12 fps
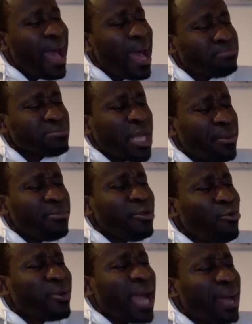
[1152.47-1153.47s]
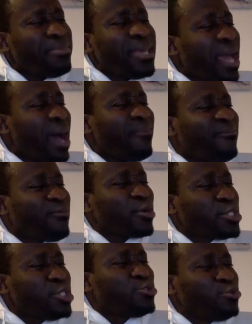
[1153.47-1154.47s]
Ah, look at me. I'm
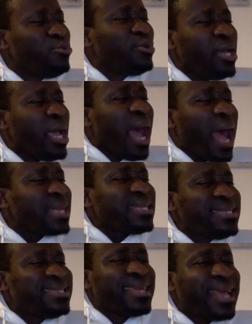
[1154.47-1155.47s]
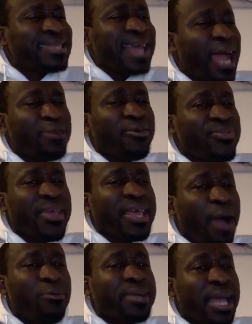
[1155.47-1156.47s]
42. At this rate, I don't
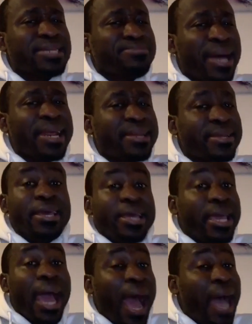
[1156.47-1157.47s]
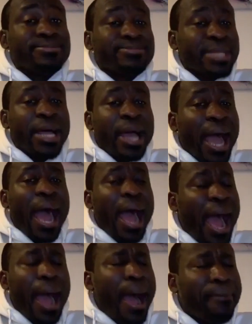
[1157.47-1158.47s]
think I will get married. Ah,
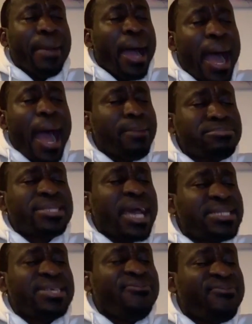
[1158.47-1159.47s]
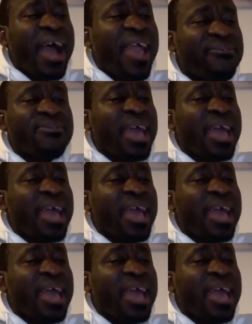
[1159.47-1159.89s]
I, am I'm, I'm 35.